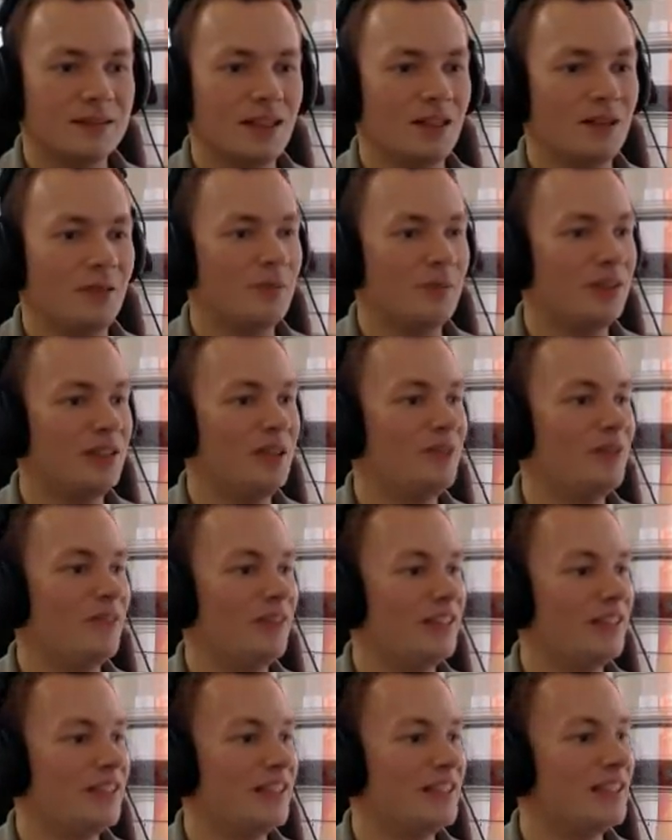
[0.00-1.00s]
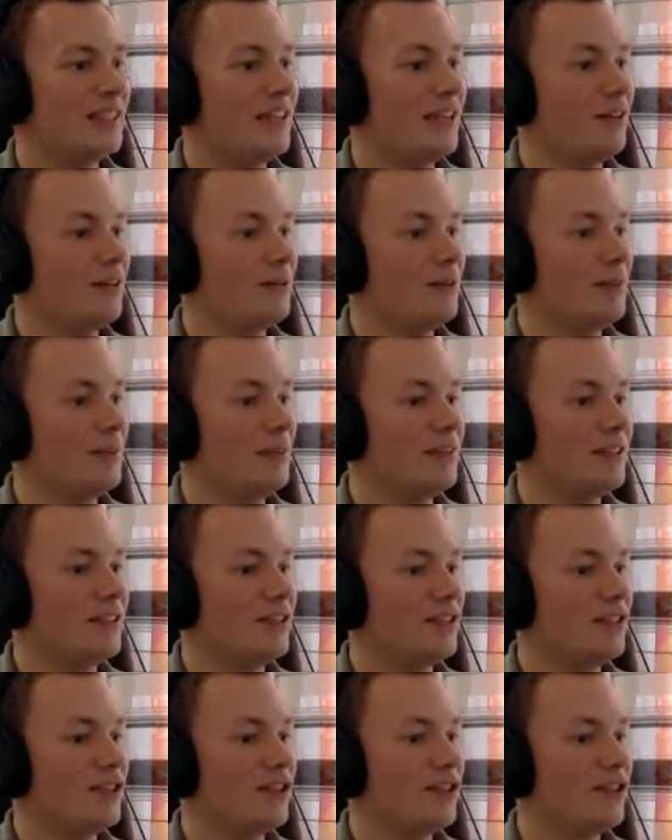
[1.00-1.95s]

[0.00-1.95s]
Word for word: No, but number infected has now appeared as